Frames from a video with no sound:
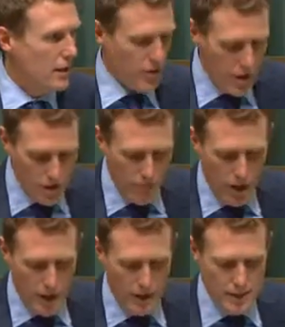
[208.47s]
Then the
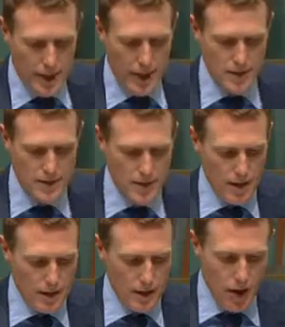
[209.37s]
mining tax.
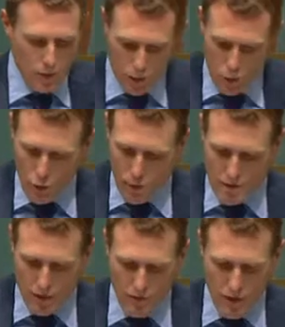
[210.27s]
Then I recall,
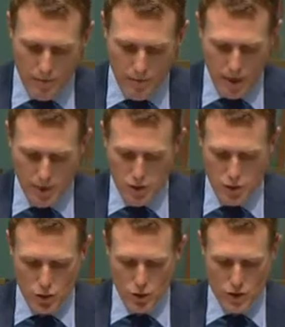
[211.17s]
because I framed the budget
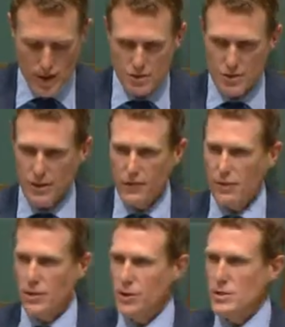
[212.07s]
in
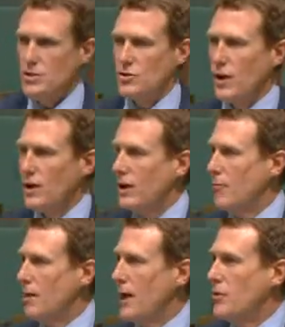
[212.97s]
2011, the West Australian
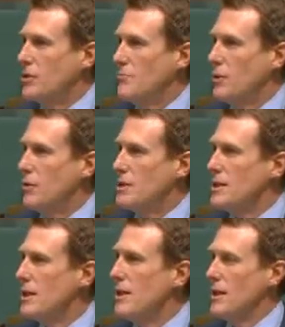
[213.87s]
government had the
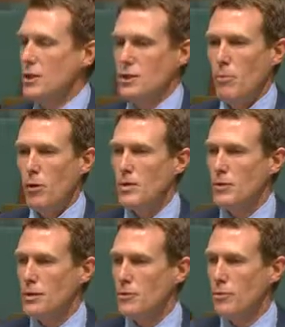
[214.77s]
temerity to
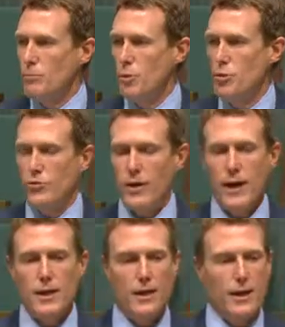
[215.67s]
modestly remove
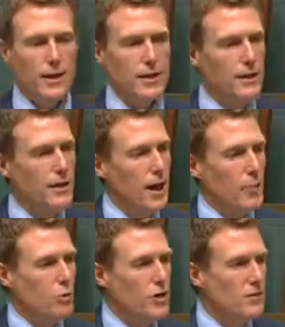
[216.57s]
a
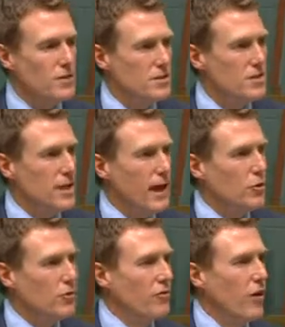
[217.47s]
previous
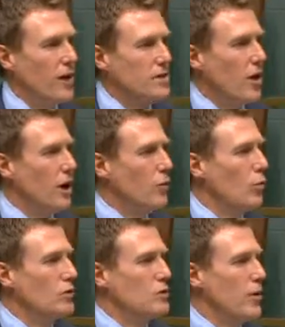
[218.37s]
discount on fines iron
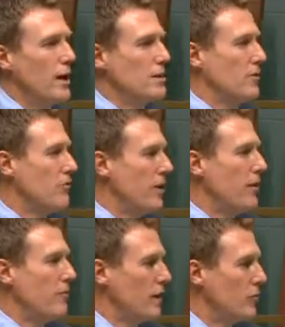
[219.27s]
ore to raise a
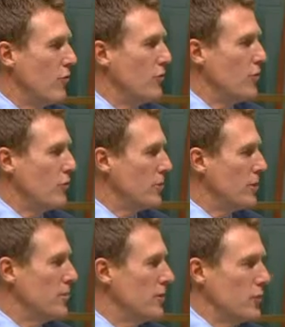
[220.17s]
fair amount of revenue for the
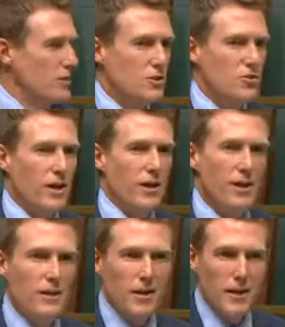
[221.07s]
people of West
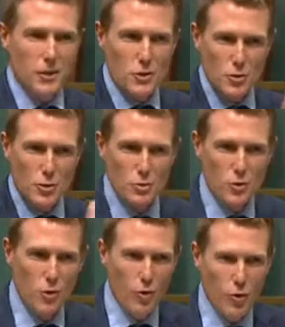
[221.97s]
Australia. And do you
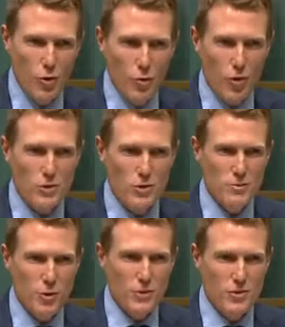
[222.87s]
recall what the
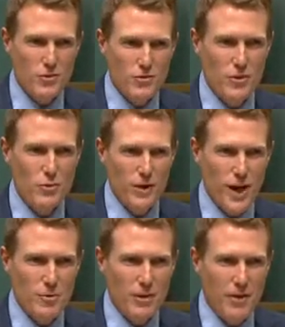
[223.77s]
response of the federal
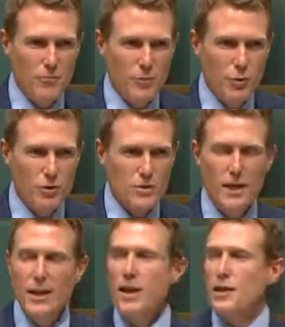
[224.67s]
Labor government
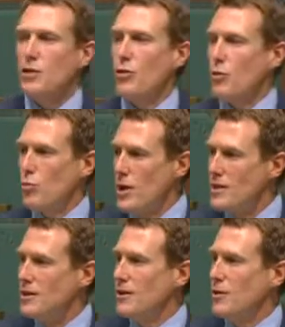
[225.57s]
was? To
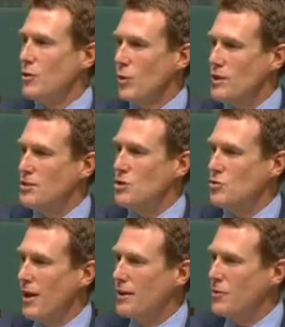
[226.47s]
threaten the West
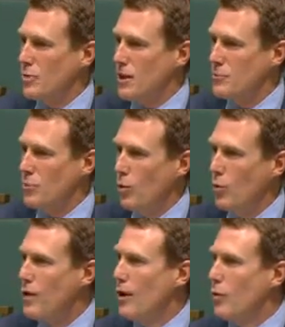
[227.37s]
Australian people
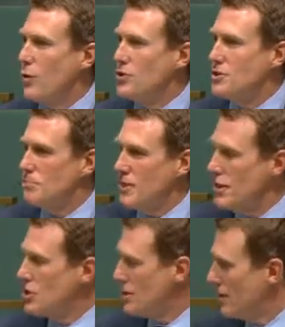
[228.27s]
with
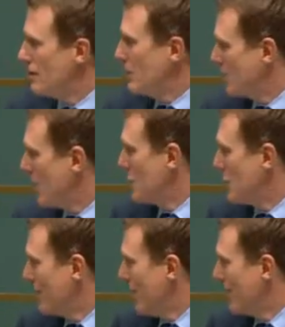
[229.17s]
diminished
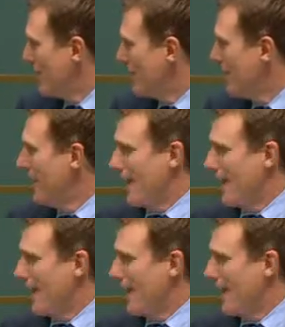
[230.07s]
infrastructure funding